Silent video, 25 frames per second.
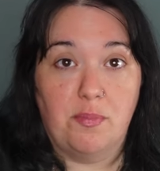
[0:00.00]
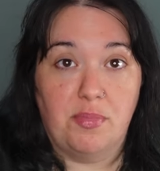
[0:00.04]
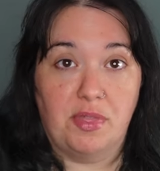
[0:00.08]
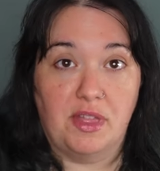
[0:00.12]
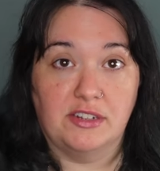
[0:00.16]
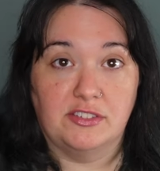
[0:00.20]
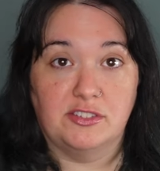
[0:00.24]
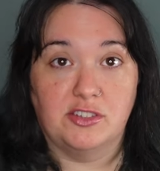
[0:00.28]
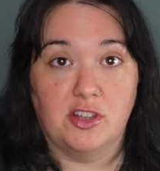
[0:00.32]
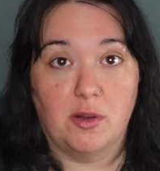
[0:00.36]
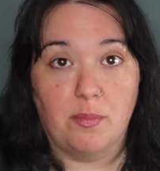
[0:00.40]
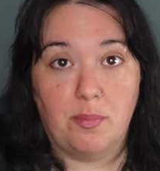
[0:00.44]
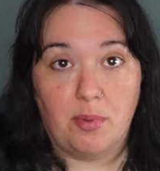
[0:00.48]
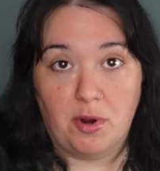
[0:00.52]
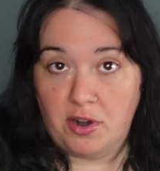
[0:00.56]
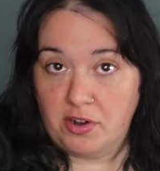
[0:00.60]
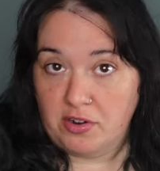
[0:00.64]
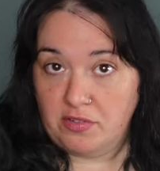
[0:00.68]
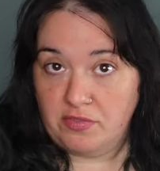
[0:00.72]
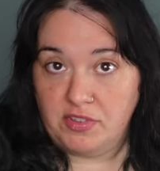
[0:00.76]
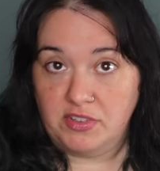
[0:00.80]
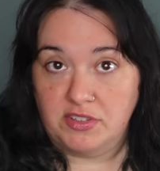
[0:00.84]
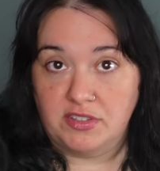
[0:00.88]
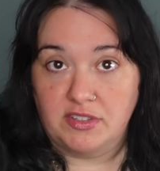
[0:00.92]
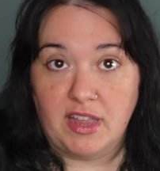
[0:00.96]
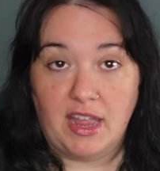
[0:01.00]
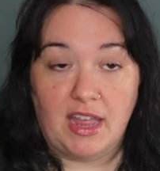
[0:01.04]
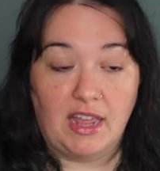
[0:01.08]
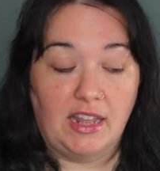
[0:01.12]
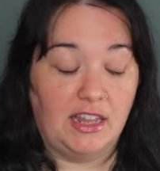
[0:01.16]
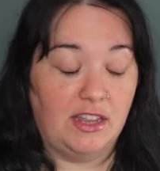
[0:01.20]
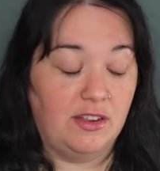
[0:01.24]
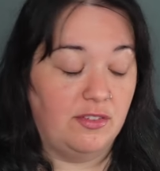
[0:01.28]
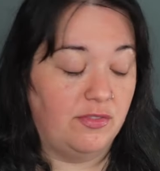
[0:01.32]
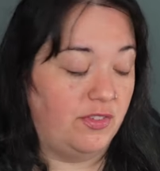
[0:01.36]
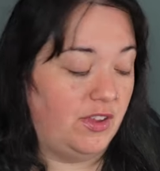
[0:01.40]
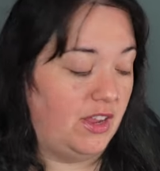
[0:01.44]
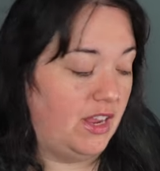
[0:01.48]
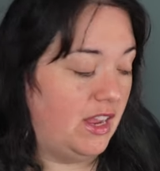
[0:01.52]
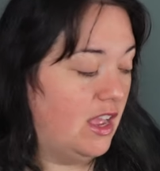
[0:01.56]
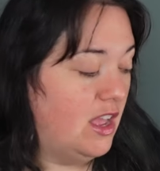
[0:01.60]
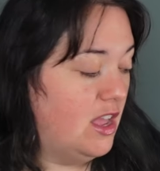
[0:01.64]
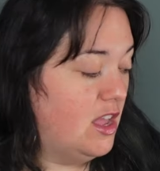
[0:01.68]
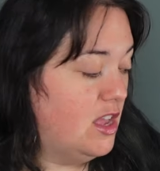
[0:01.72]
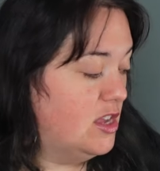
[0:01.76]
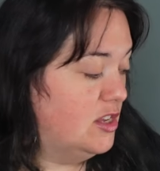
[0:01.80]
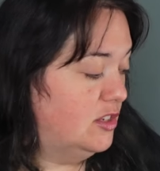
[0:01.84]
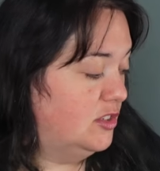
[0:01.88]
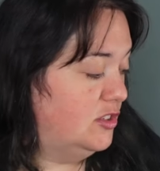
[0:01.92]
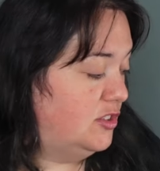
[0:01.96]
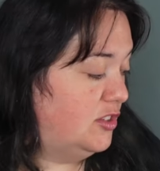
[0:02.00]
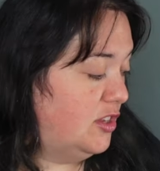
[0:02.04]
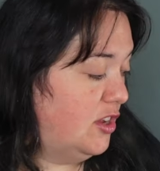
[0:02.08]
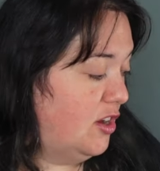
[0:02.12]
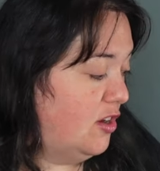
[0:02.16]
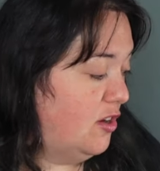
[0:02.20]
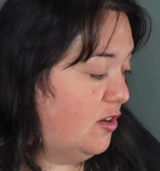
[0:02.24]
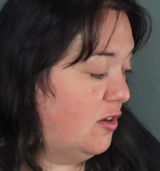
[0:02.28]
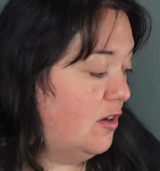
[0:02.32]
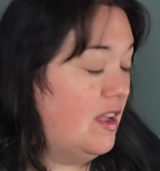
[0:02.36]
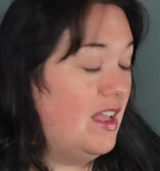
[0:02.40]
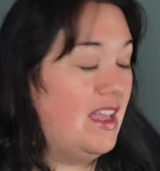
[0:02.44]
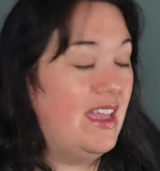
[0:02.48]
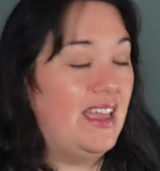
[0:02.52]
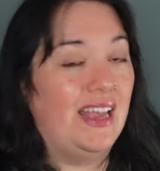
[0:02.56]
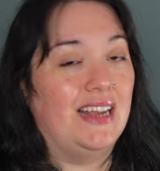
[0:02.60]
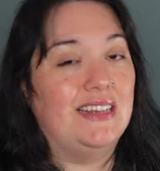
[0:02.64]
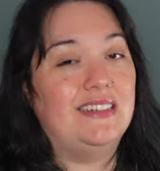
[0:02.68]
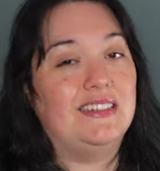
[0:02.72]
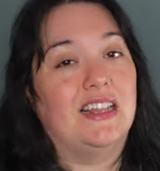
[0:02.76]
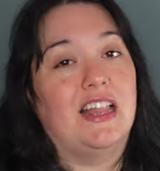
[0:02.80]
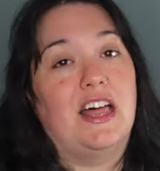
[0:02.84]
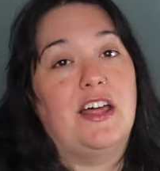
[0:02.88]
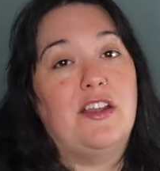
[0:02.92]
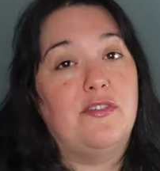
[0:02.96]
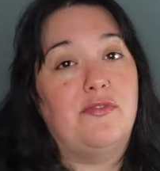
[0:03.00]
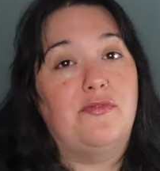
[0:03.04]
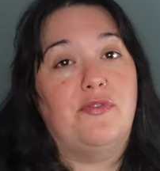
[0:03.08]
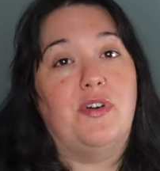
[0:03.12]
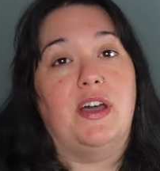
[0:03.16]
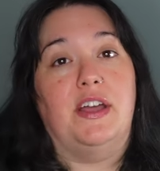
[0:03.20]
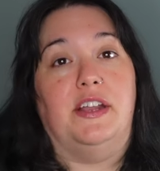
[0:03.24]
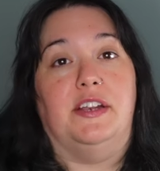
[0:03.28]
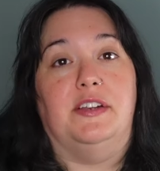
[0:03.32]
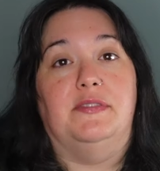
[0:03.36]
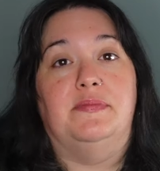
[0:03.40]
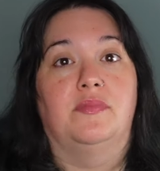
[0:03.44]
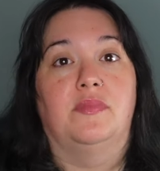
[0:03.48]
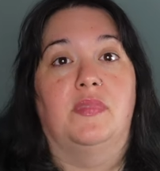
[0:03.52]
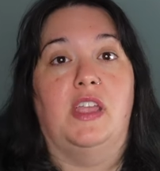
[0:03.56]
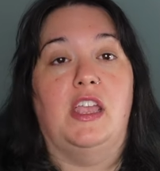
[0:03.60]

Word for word: That's all part of the styling fee. So it's a lot of fun.